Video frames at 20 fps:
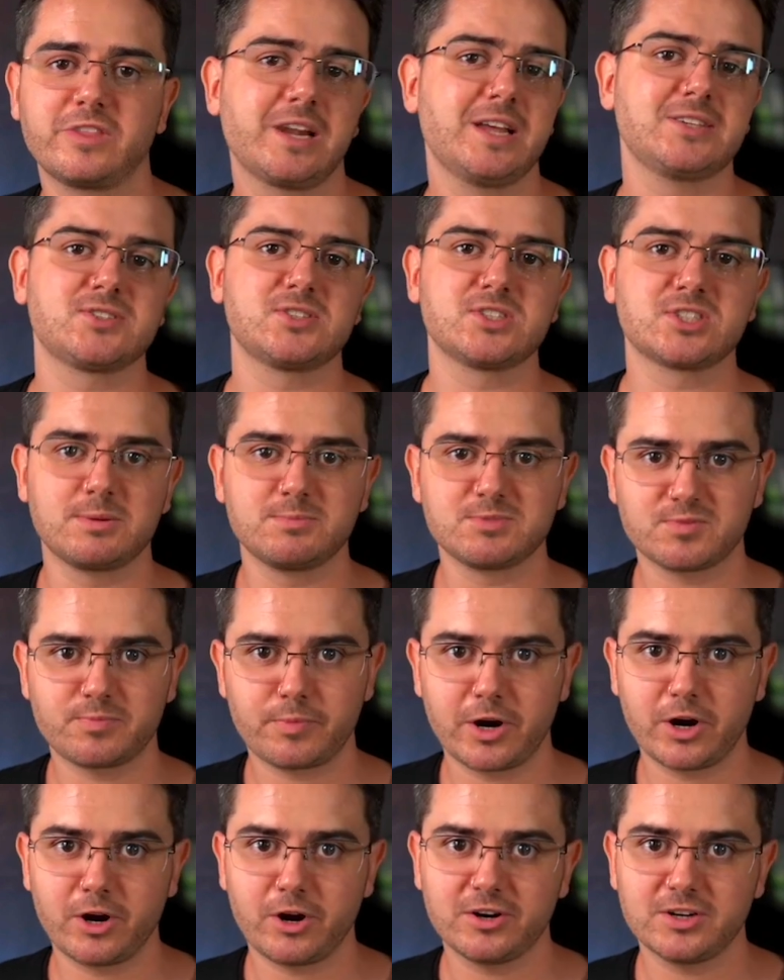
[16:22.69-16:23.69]
the list in terms of
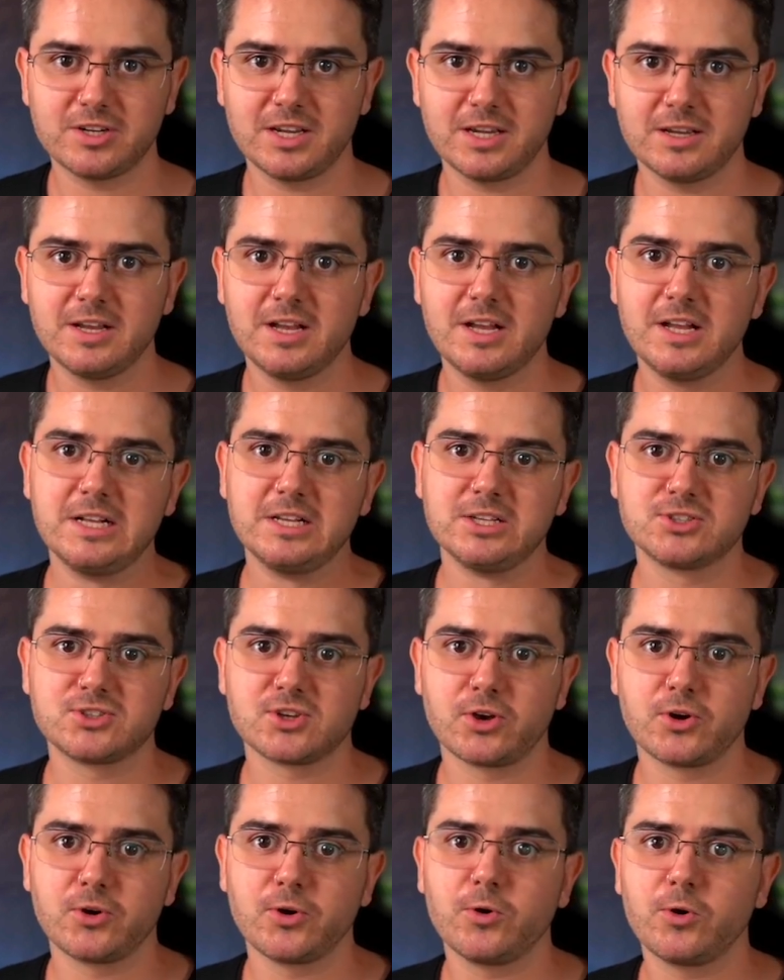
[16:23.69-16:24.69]
priority.
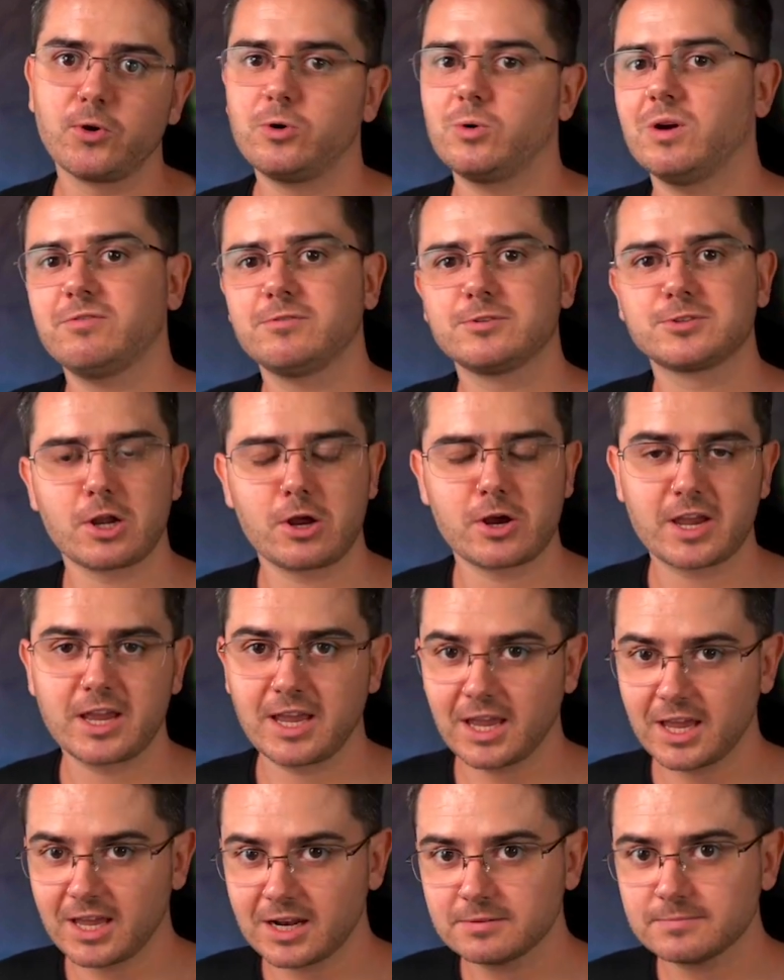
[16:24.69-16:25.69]
So whoever's
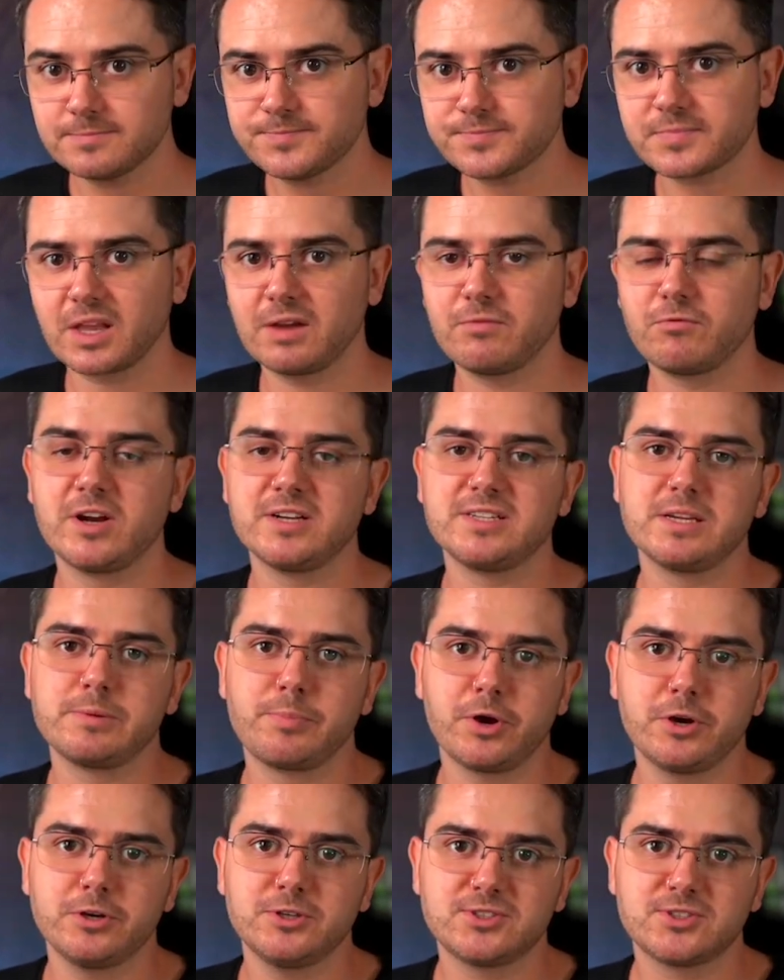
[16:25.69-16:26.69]
logging in and writing
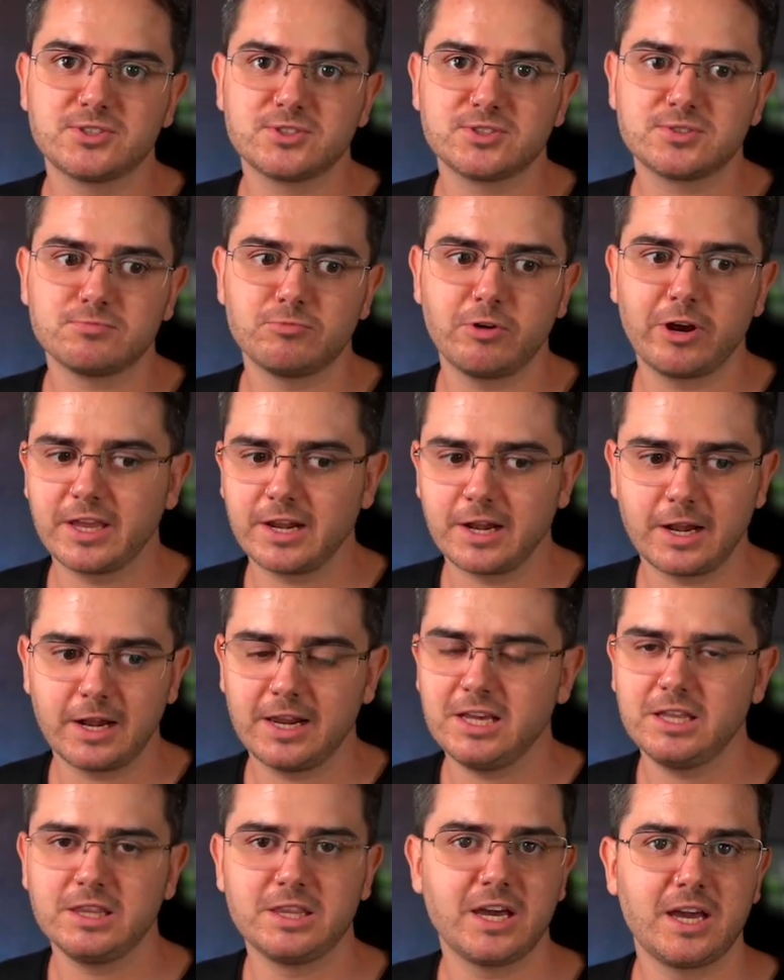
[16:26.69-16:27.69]
posts
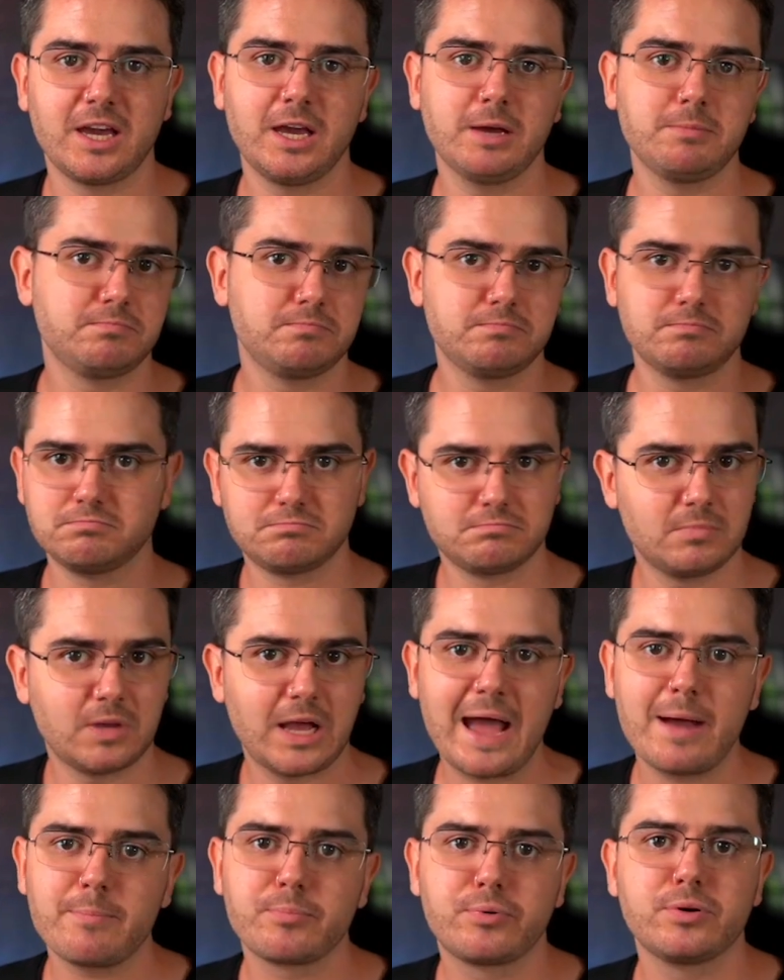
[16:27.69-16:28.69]
regularly, their
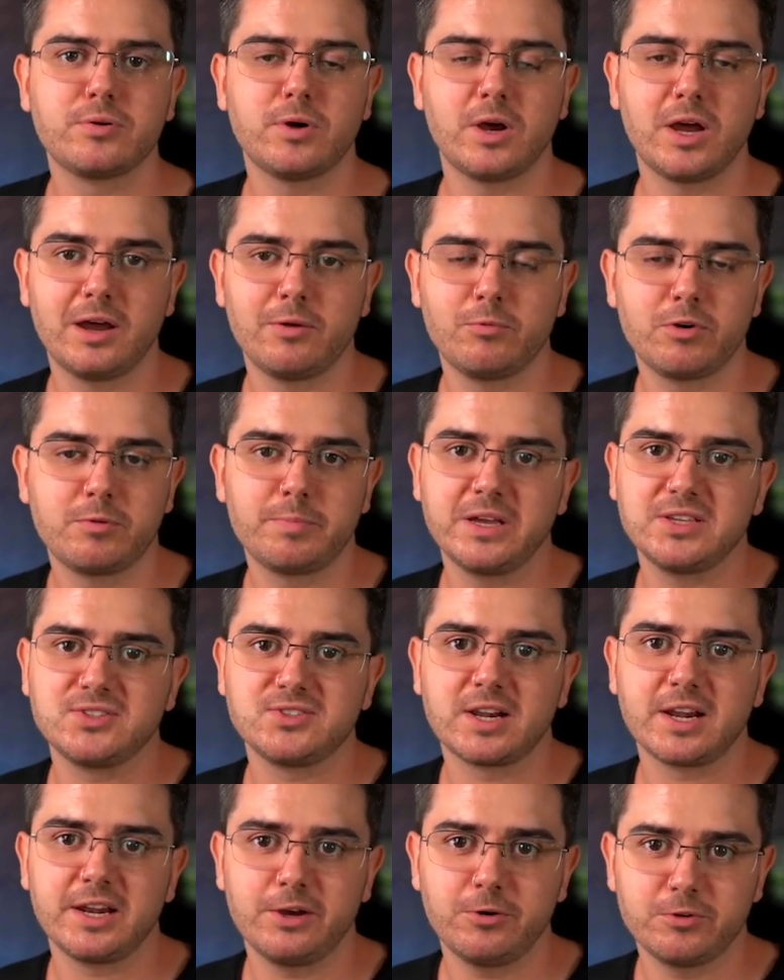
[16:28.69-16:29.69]
app uh, would
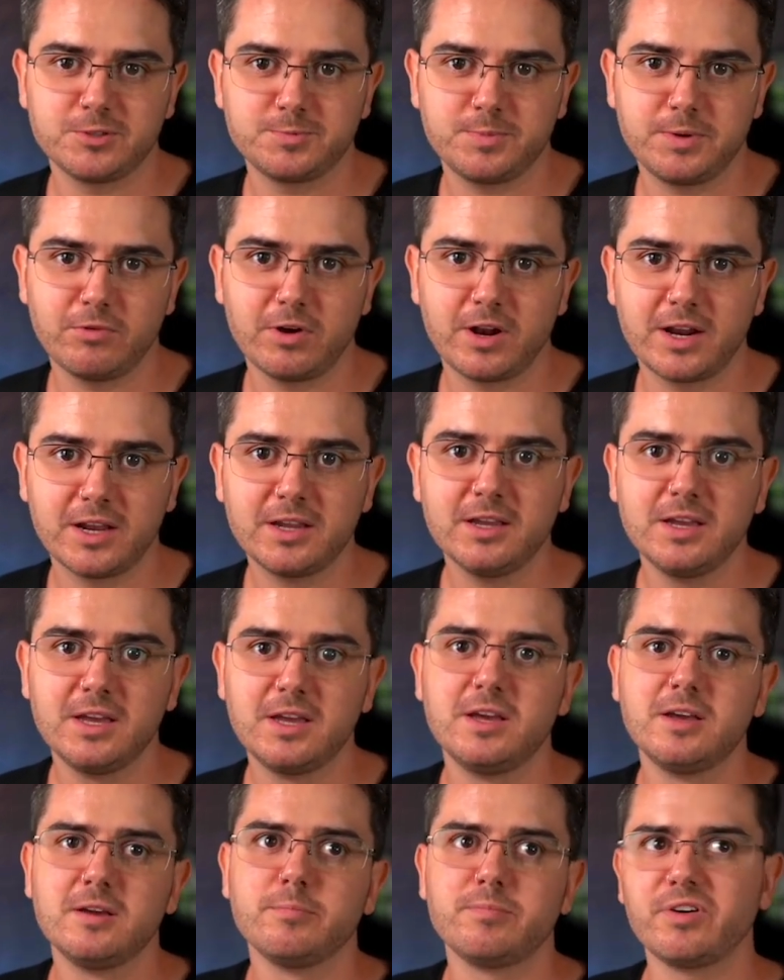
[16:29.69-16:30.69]
basically always be running.
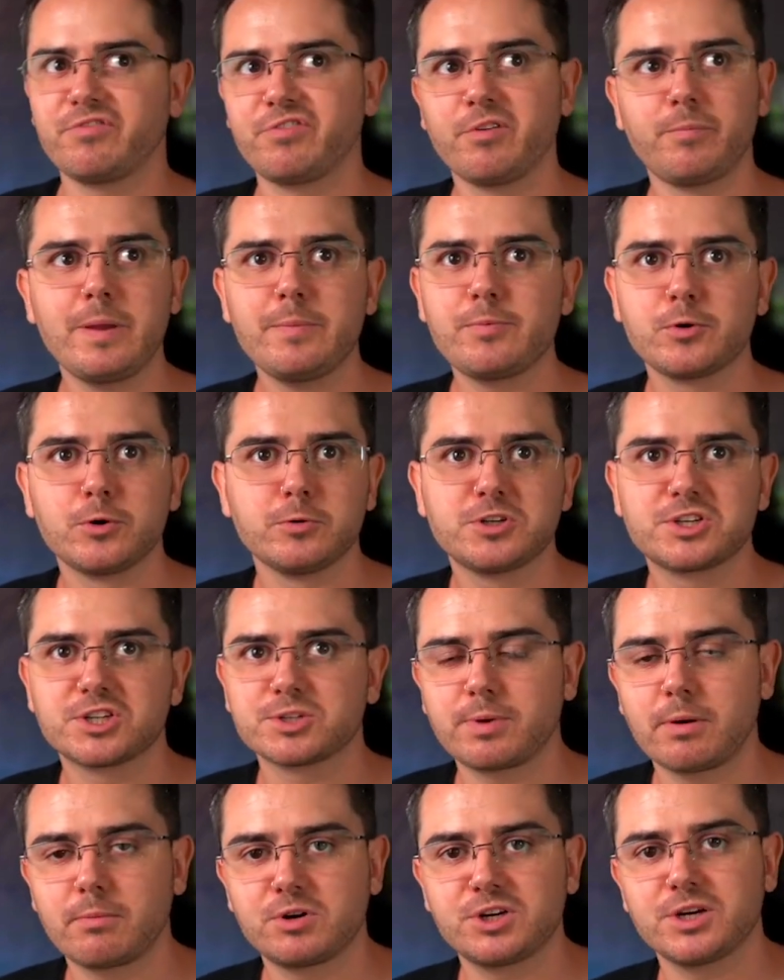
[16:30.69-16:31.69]
But for people who are
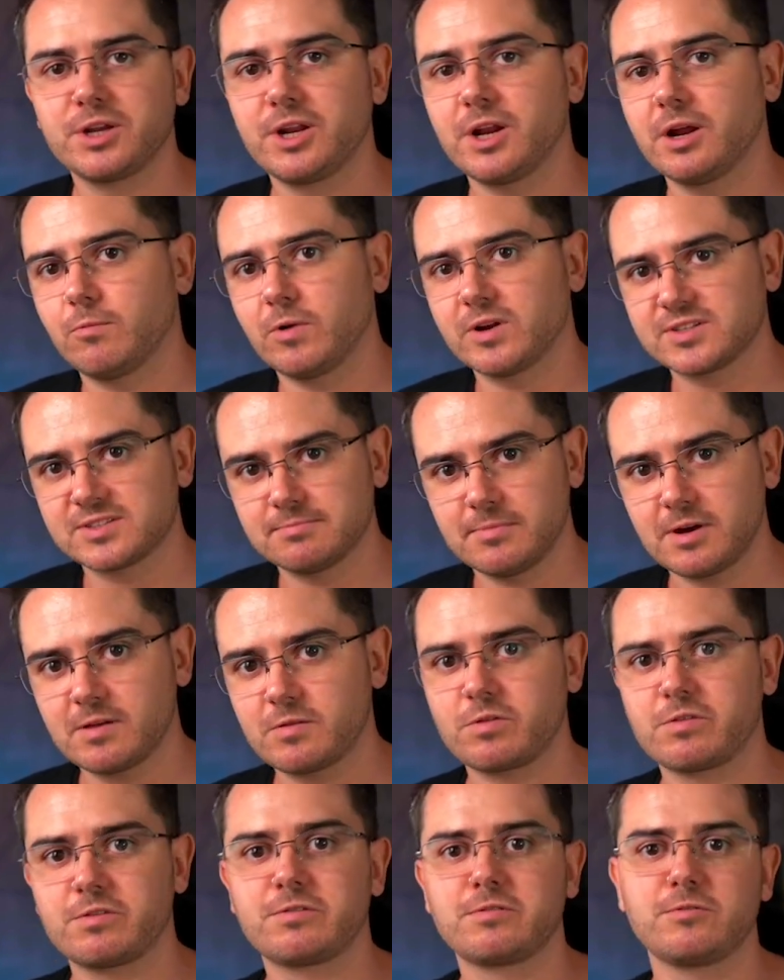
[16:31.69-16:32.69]
just publishing, you know, once a
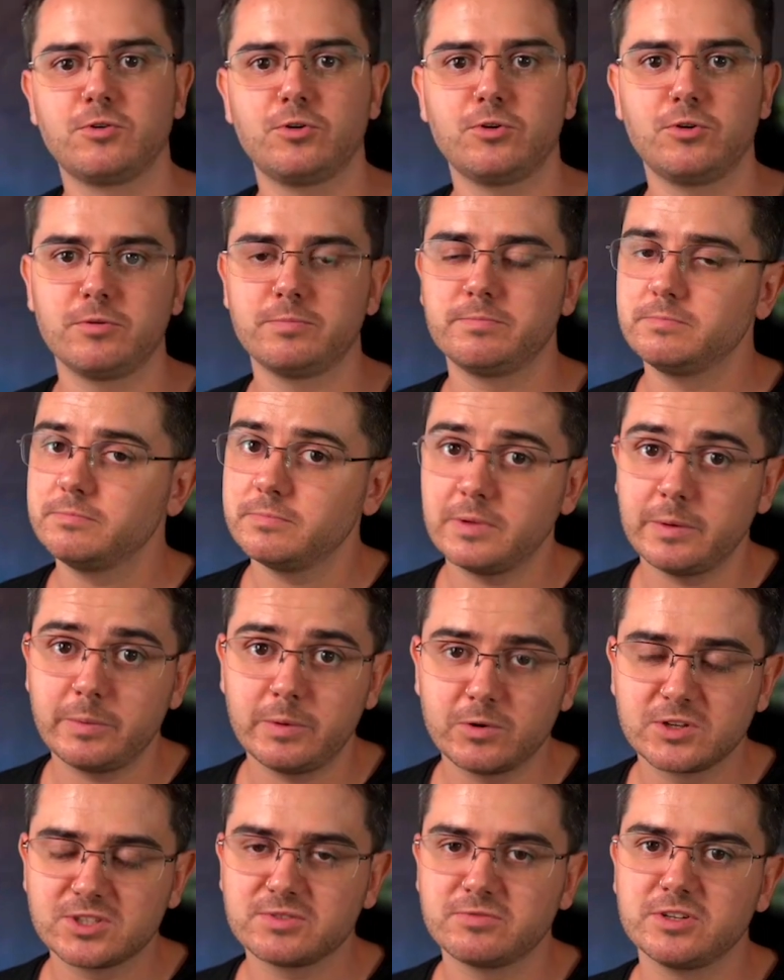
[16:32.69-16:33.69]
month or
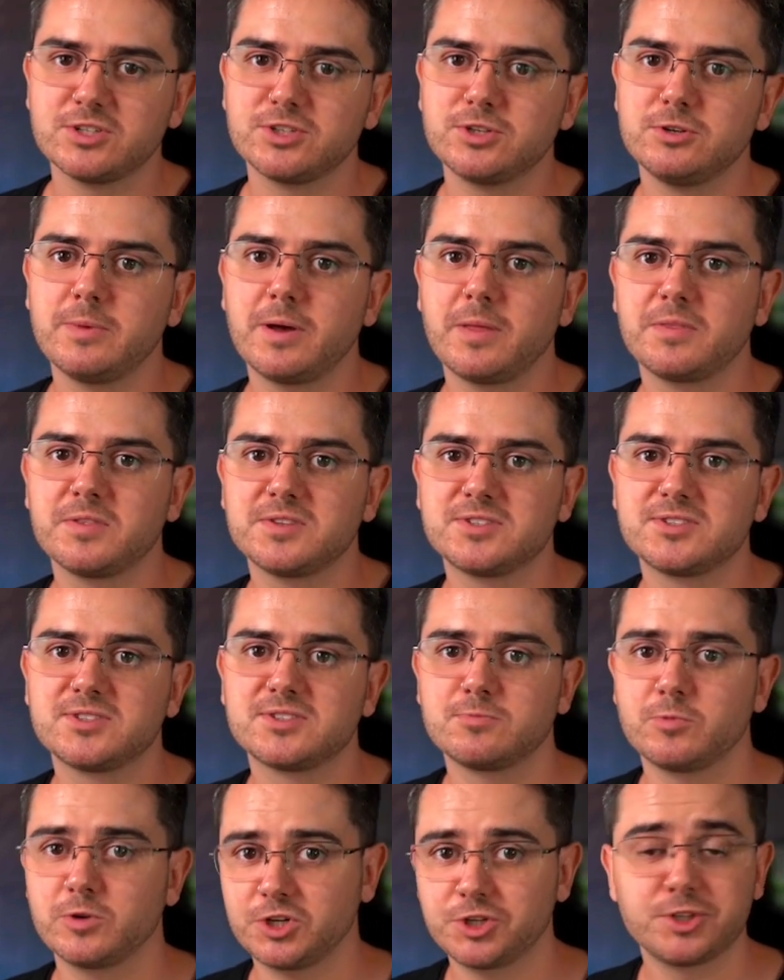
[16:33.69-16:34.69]
maybe once every two
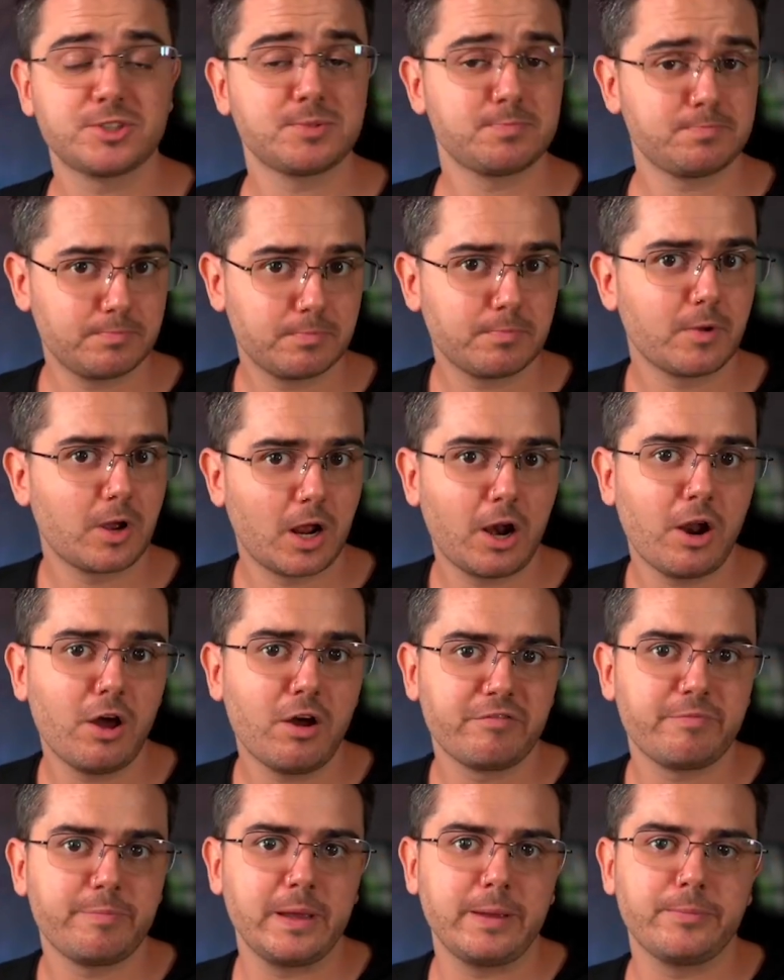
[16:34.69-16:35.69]
months, which is a
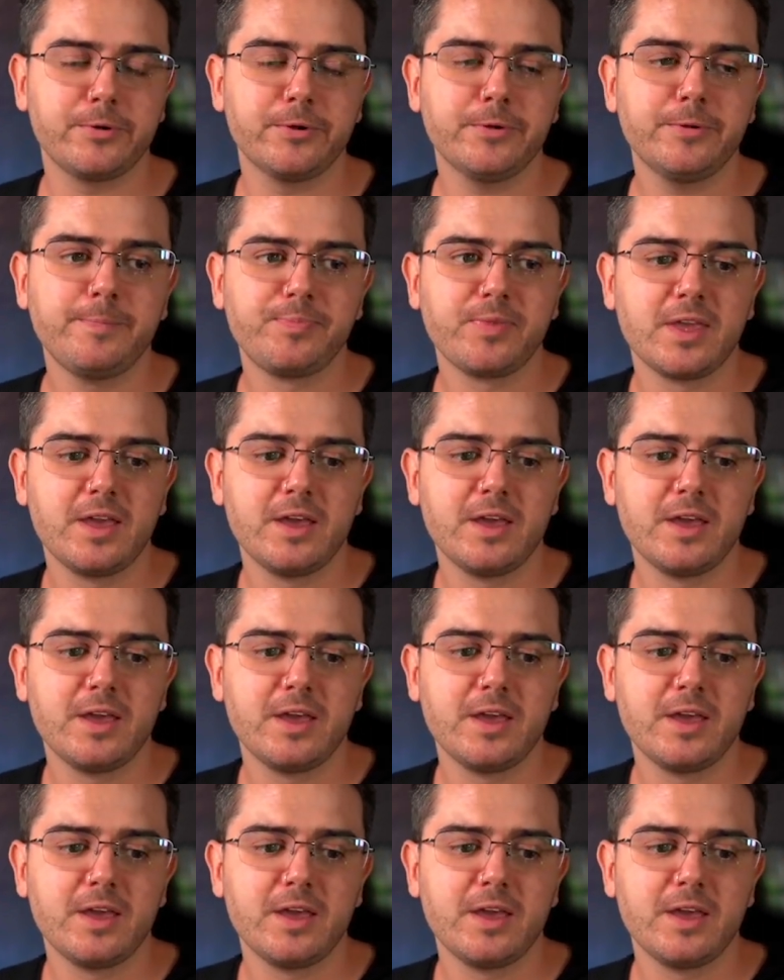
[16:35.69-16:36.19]
lot of people,